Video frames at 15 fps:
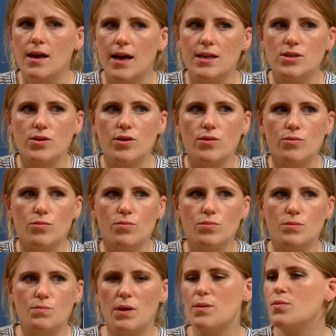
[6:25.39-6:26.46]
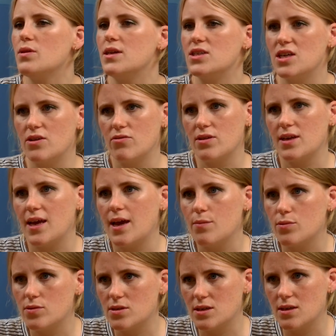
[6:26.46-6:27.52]
And so people are generally
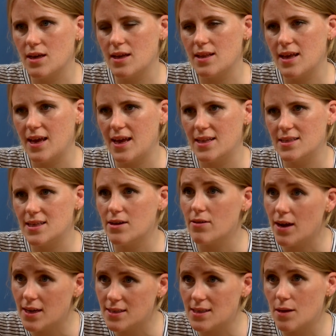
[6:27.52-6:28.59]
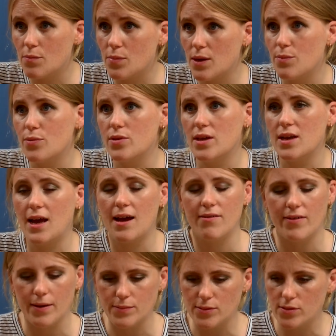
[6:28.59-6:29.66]
able to get their hands. There are some people that
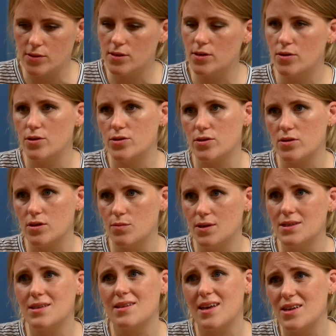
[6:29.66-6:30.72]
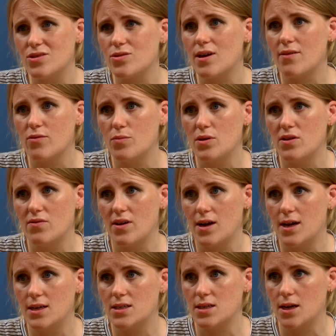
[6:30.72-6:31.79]
have absolutely no documents, and they do have a bit of a
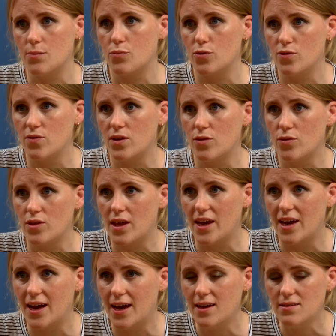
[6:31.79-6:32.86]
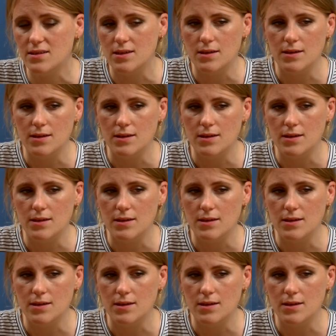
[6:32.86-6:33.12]
hard time proving who they are.